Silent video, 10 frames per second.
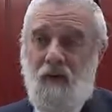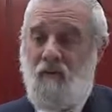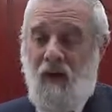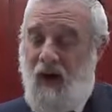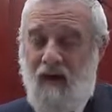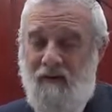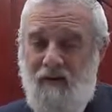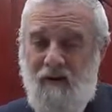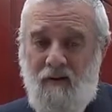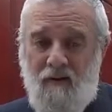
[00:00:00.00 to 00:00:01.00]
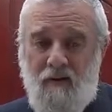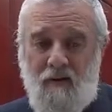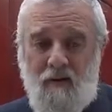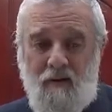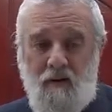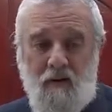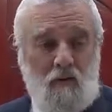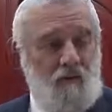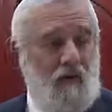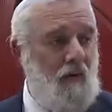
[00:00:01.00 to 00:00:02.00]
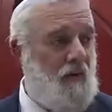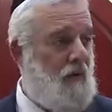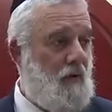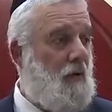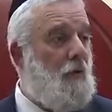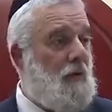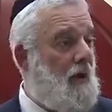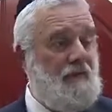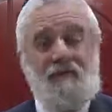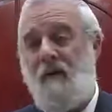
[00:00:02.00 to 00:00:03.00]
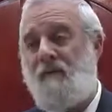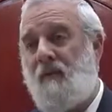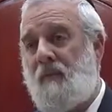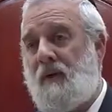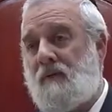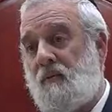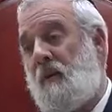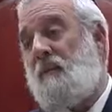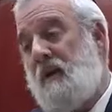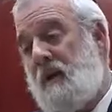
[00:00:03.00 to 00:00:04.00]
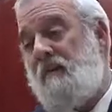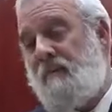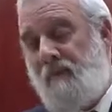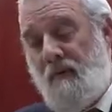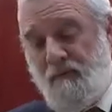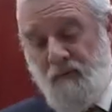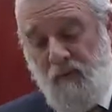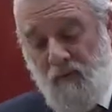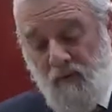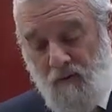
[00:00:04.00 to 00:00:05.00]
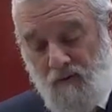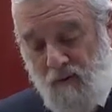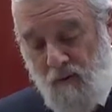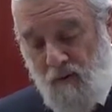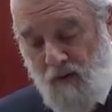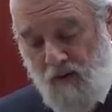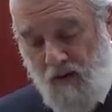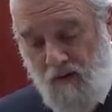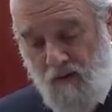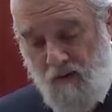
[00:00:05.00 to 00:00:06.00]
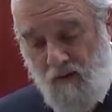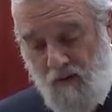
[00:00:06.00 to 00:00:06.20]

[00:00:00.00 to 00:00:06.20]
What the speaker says: In reality, you're very near. You're not far from us. We become far from you, but you are near.